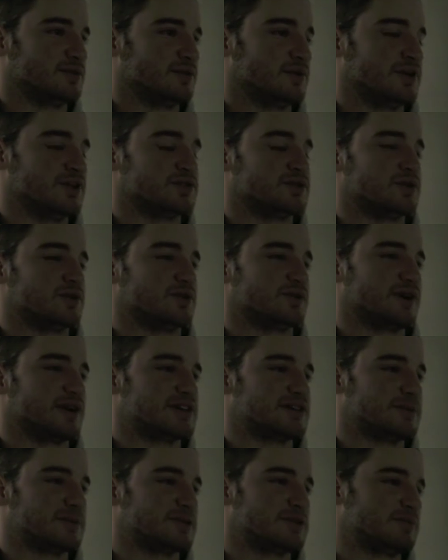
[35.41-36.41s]
We didn't do a
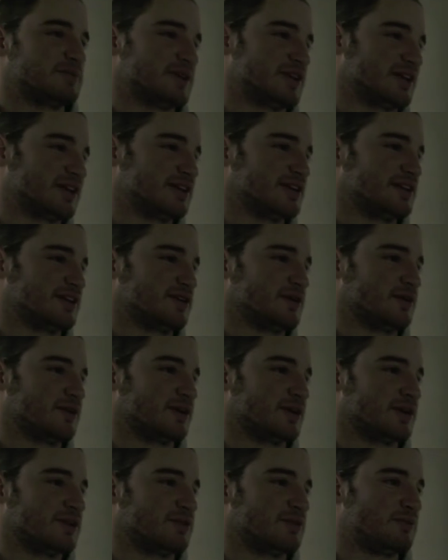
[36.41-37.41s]
great job at the beginning of the year
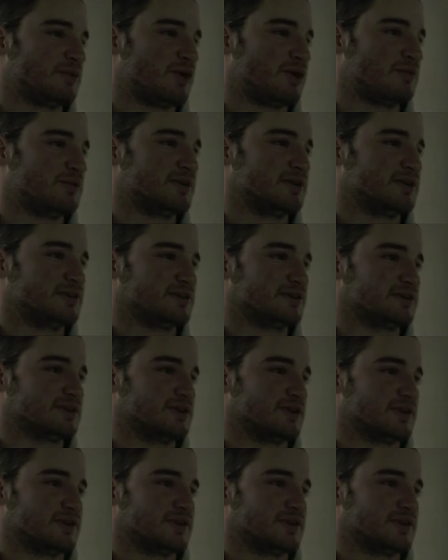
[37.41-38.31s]
holding onto the ball, but you know,